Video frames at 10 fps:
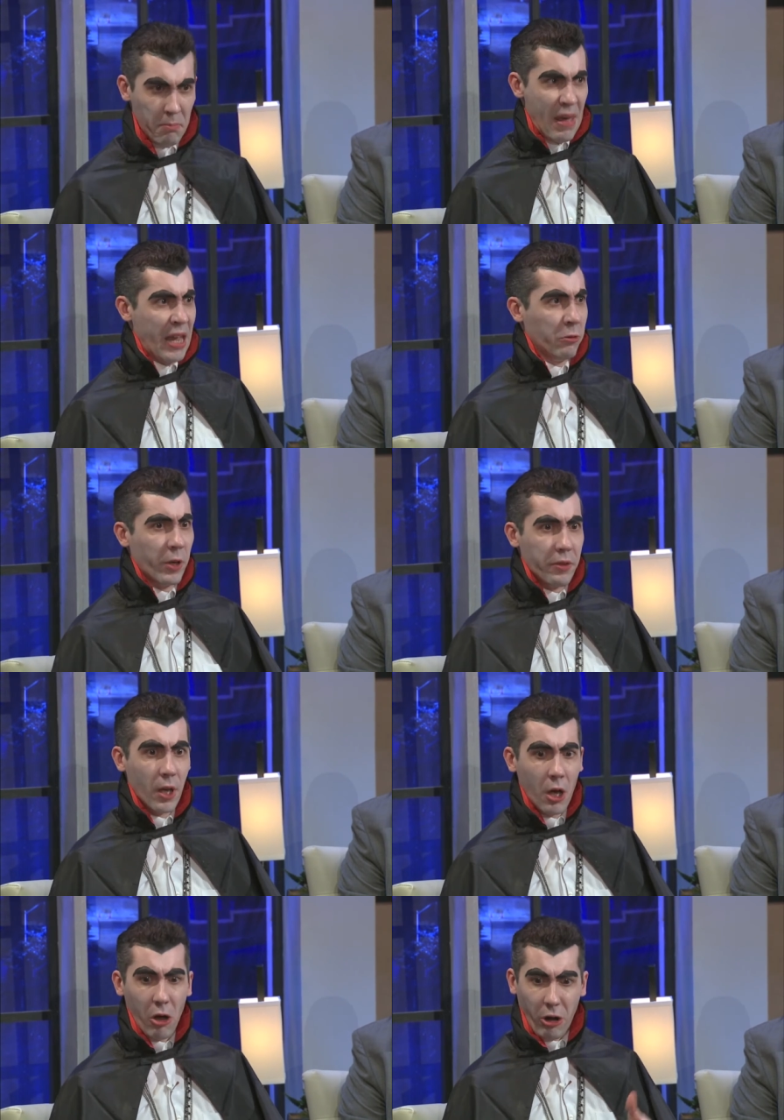men with
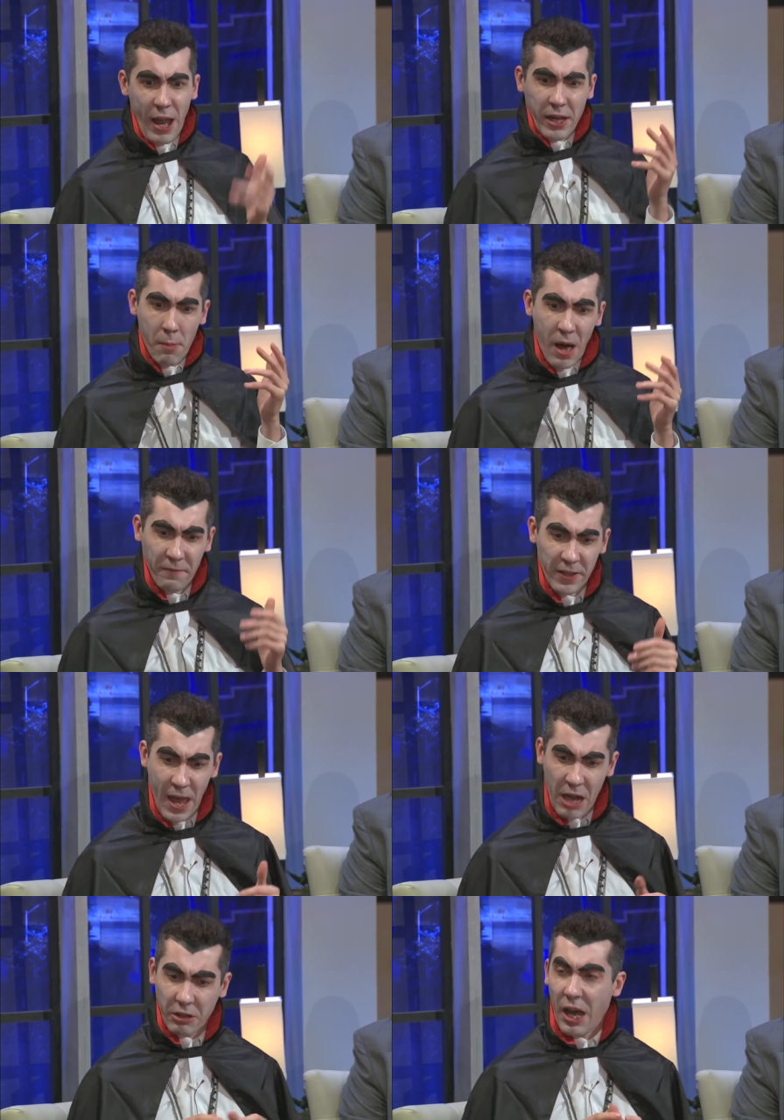ragamuffin
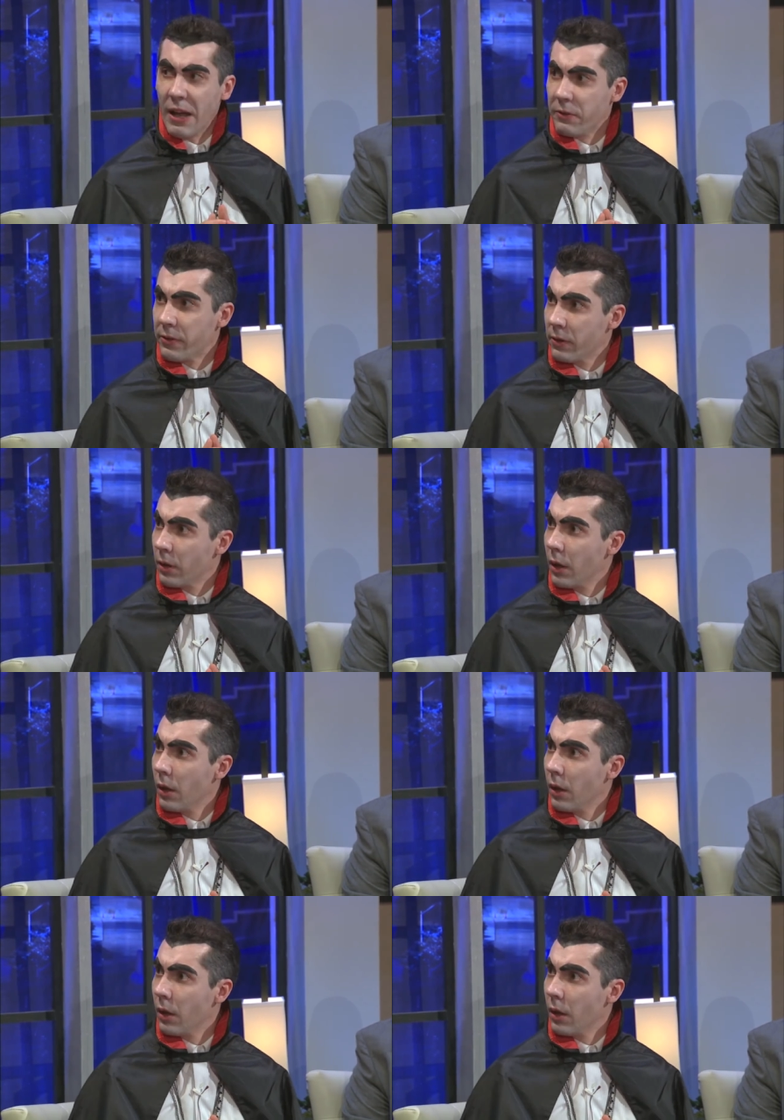haircuts